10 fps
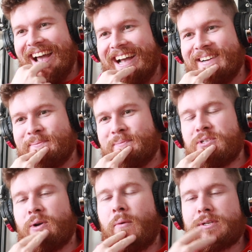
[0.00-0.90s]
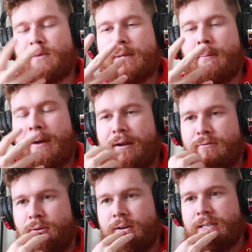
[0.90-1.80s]
it. Um, so I wasn't really
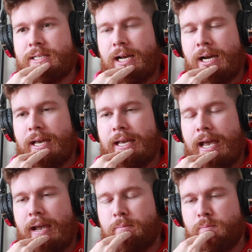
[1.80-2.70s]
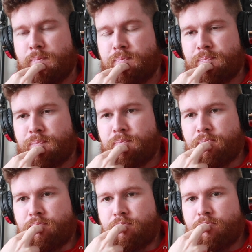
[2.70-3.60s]
prepared for it. I, um,
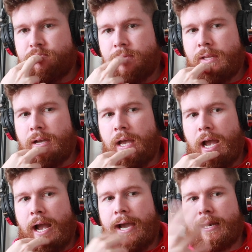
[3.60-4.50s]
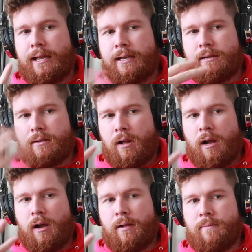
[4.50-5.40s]
uh, I had like...
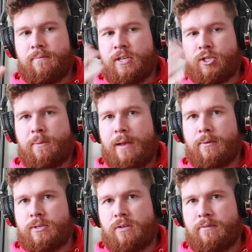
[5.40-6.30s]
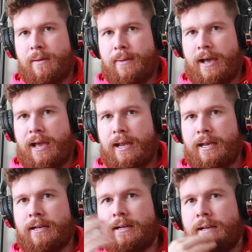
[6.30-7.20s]
Uh, tissue paper and stuff in my
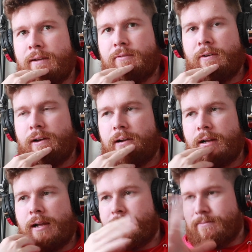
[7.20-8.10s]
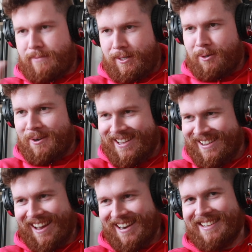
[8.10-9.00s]
bag for, uh, you know,
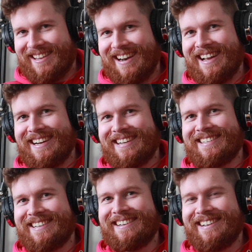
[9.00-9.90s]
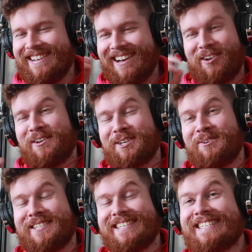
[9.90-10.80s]
anything that yeah, I needed. I don't need to
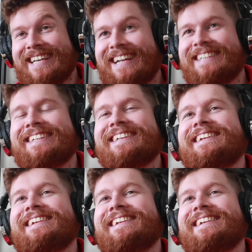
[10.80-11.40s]
go into detail.